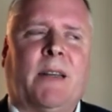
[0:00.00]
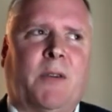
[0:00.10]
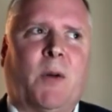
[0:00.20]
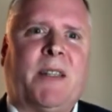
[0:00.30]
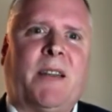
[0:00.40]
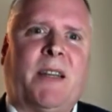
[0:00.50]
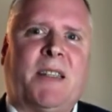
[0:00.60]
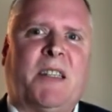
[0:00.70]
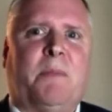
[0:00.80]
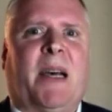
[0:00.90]
Of course he thinks
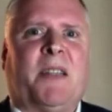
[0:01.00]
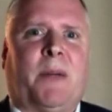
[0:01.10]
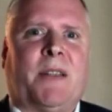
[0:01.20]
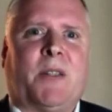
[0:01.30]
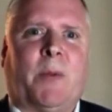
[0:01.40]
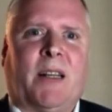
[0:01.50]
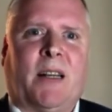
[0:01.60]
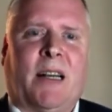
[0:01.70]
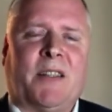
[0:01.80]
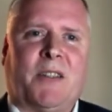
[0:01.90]
he's best placed to win an
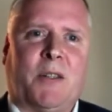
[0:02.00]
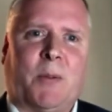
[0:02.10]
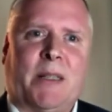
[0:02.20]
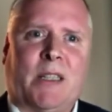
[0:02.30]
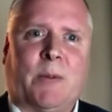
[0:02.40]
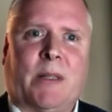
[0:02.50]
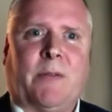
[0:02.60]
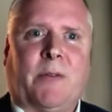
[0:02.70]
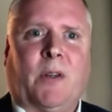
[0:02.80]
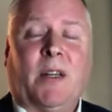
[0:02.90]
election in
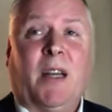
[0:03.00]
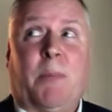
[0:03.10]
2024.